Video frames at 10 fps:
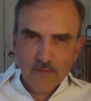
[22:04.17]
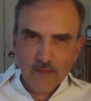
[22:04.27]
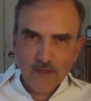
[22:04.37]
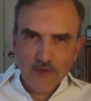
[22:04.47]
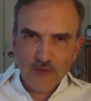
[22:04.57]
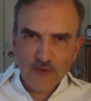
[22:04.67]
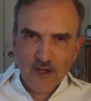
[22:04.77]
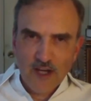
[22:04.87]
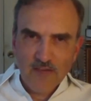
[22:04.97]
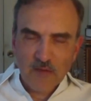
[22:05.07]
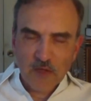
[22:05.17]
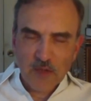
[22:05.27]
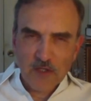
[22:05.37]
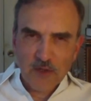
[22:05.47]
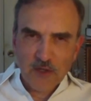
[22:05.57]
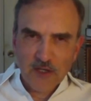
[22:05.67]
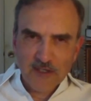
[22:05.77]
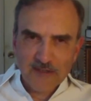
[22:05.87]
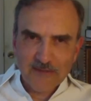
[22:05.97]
and survive, I'm going to be okay.